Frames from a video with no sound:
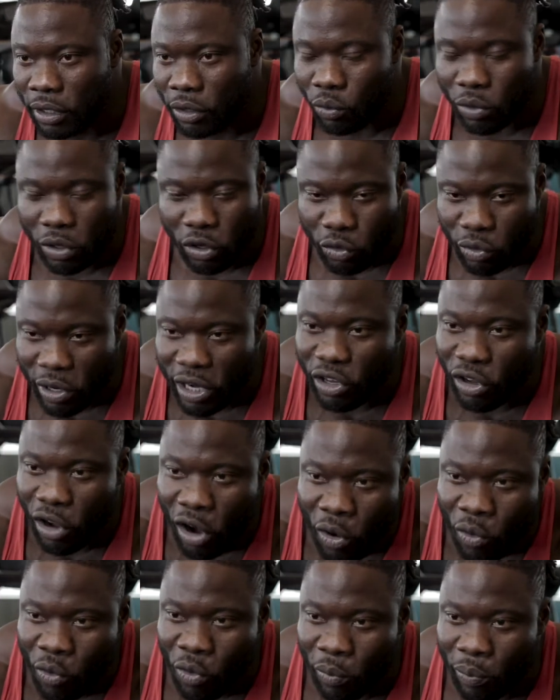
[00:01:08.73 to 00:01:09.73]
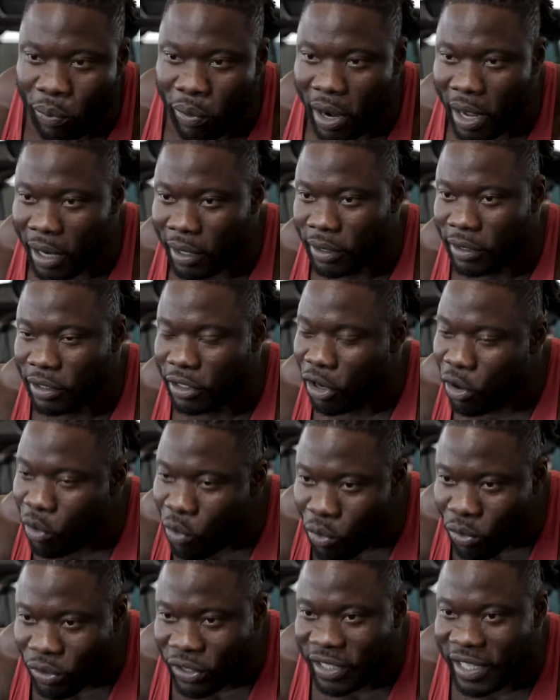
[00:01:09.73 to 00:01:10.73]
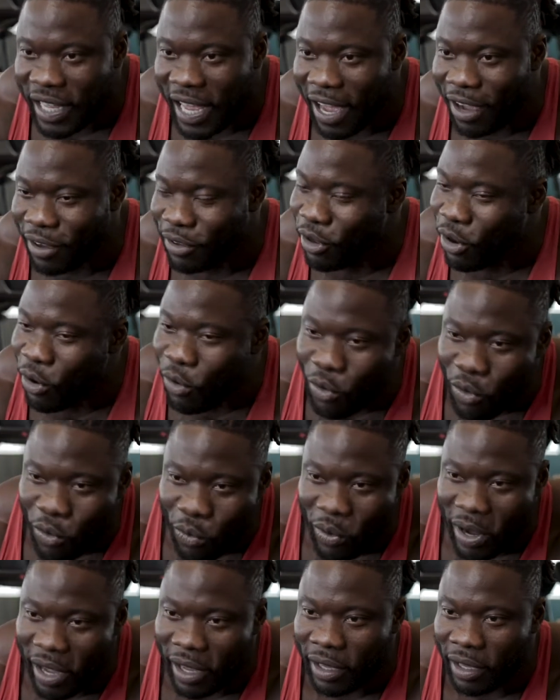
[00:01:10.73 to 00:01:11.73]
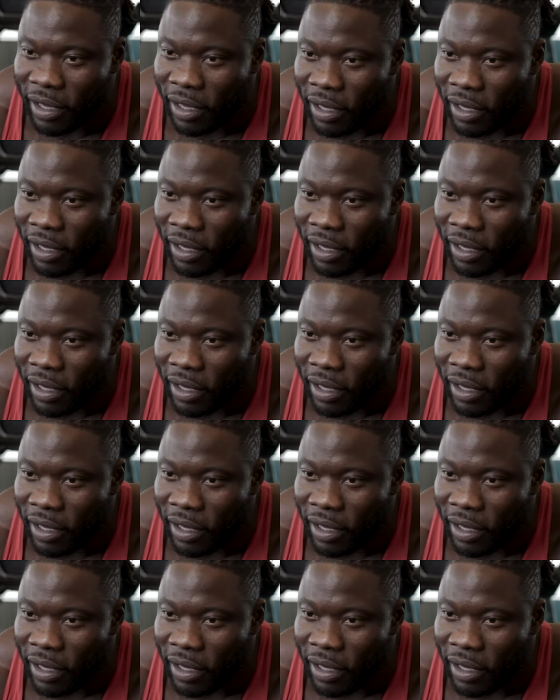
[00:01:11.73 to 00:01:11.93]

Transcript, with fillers: We create your own product, your own style, your own way.